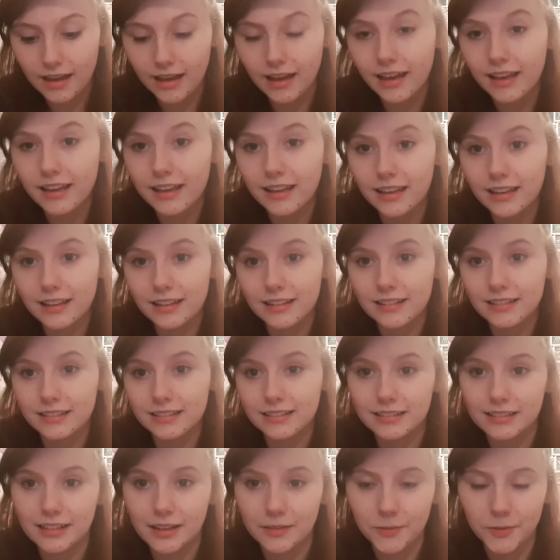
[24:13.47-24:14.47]

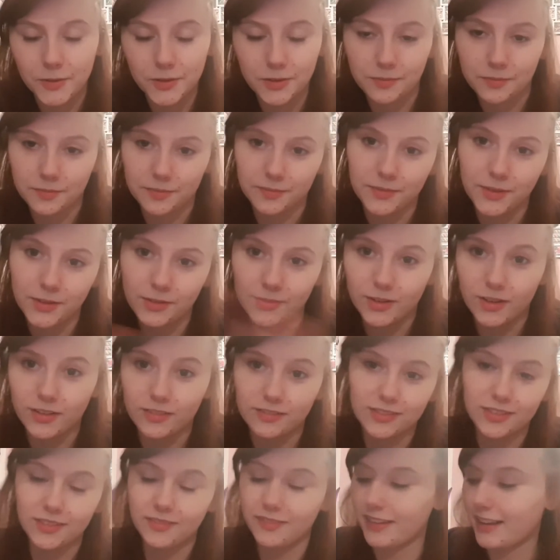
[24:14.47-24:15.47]
gonna move
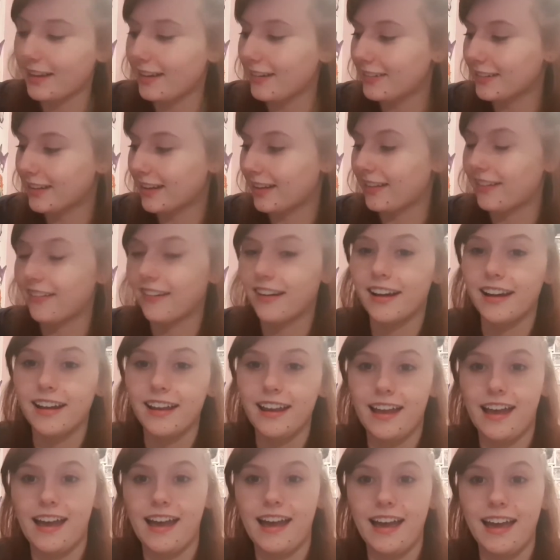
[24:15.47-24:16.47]
on from that because I'll
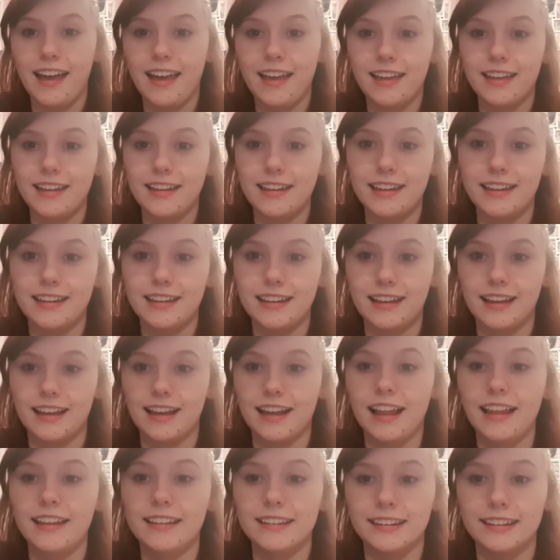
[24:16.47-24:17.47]
cry. I need
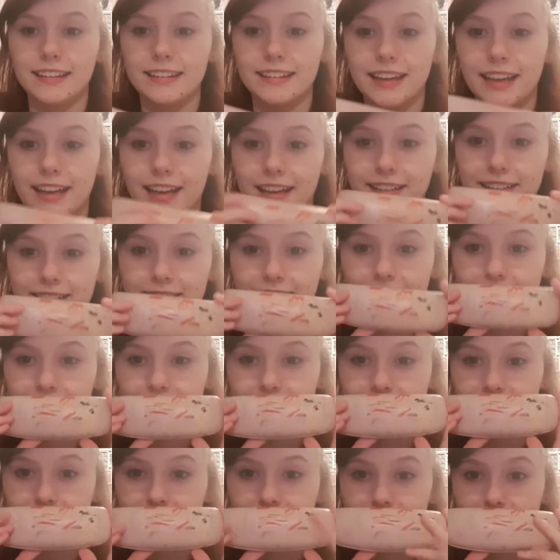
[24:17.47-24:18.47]
glasses, actually.
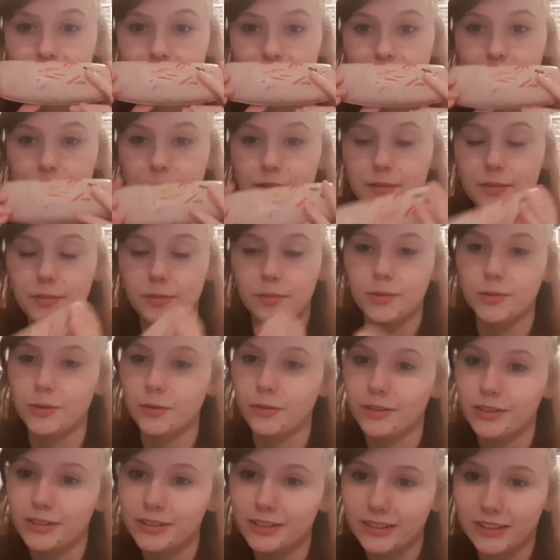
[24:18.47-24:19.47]
Not many people
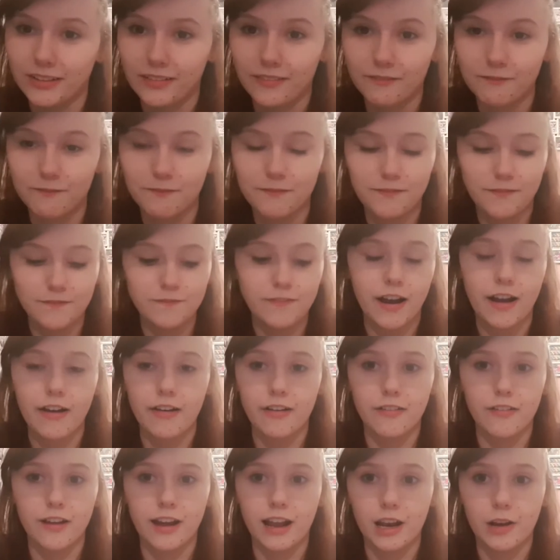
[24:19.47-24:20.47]
know this because I
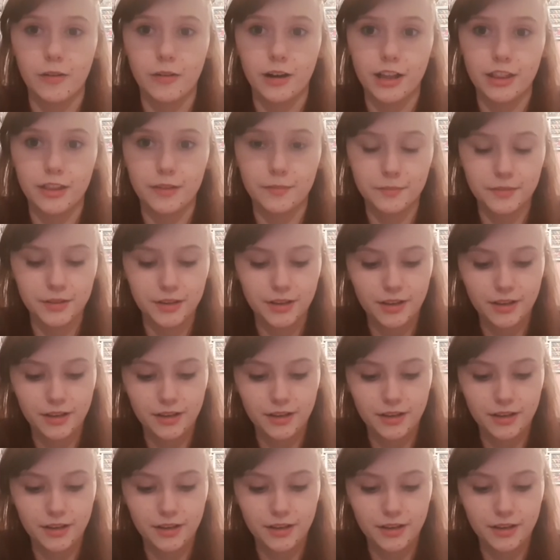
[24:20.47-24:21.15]
very rarely wear them.